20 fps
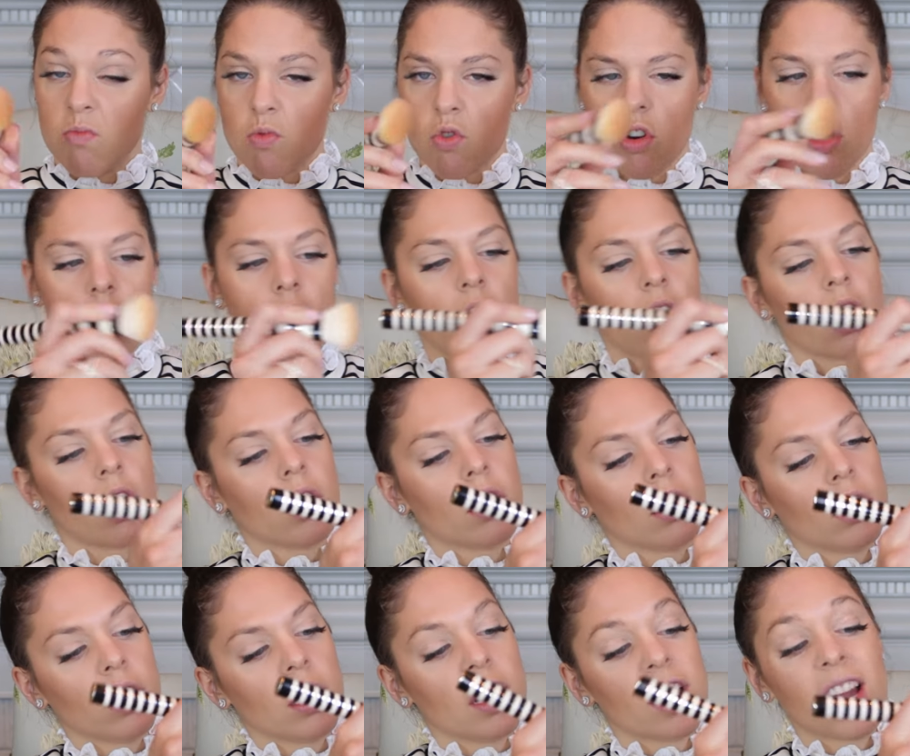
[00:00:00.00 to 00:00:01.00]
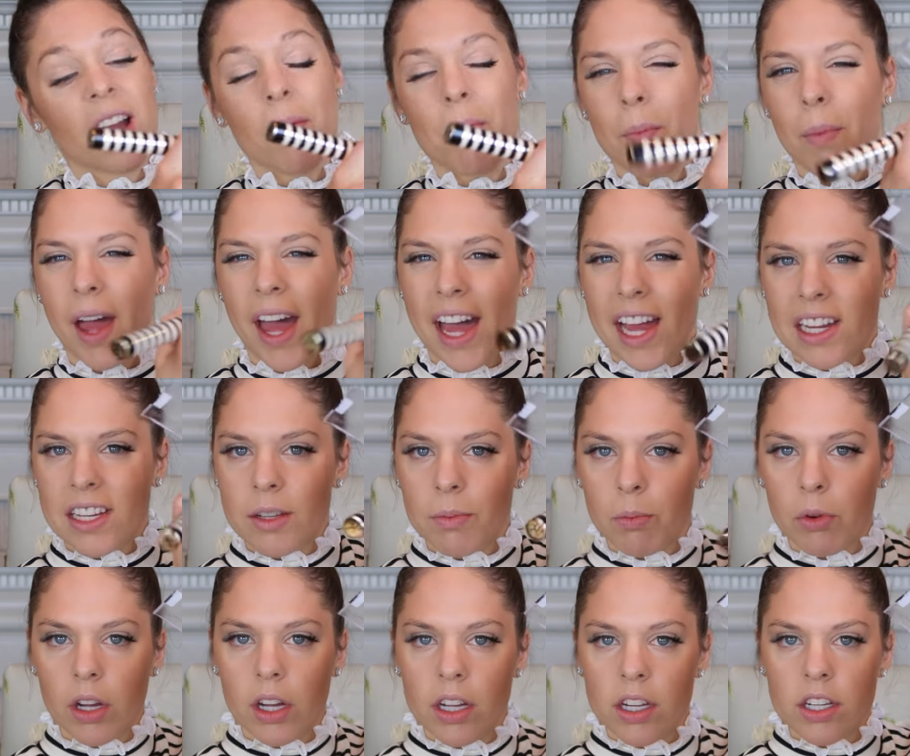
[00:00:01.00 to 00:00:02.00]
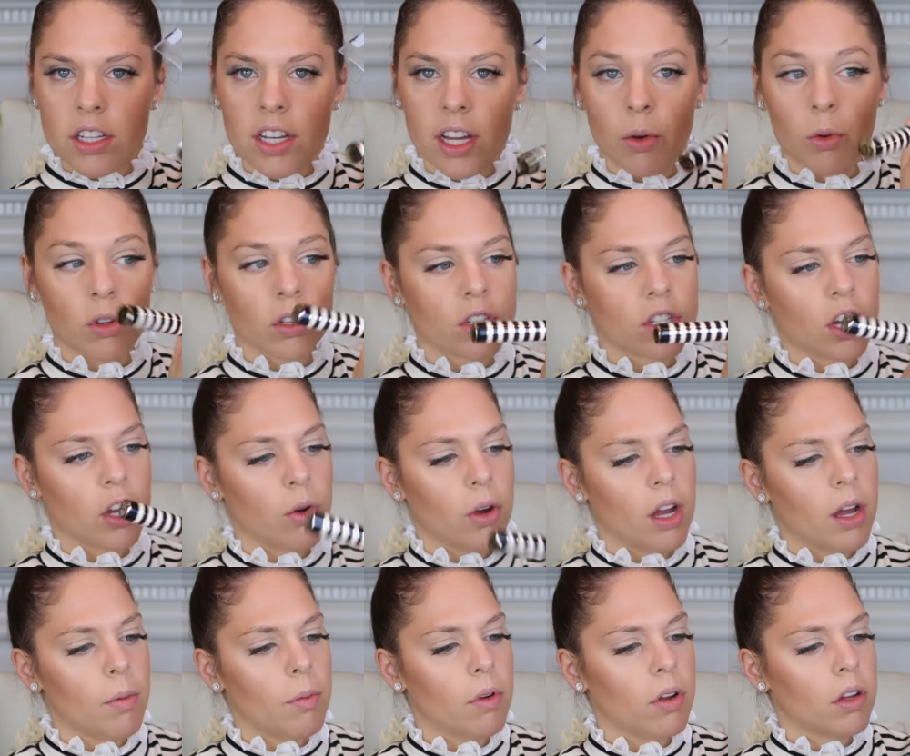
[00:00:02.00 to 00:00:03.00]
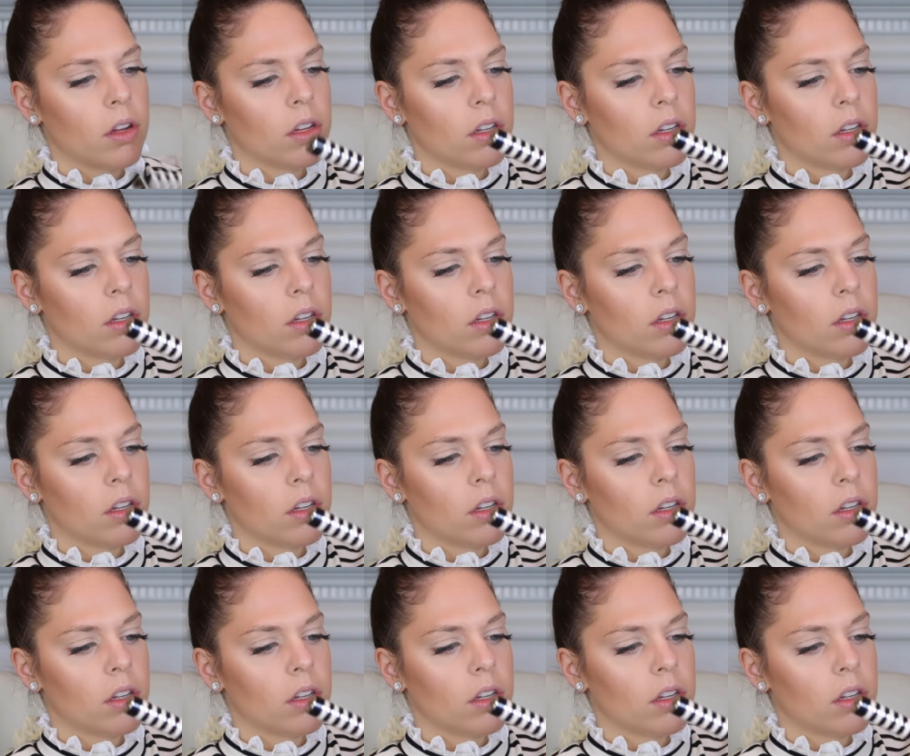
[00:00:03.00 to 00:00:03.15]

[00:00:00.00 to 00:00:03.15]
a more compact brush, it will show up.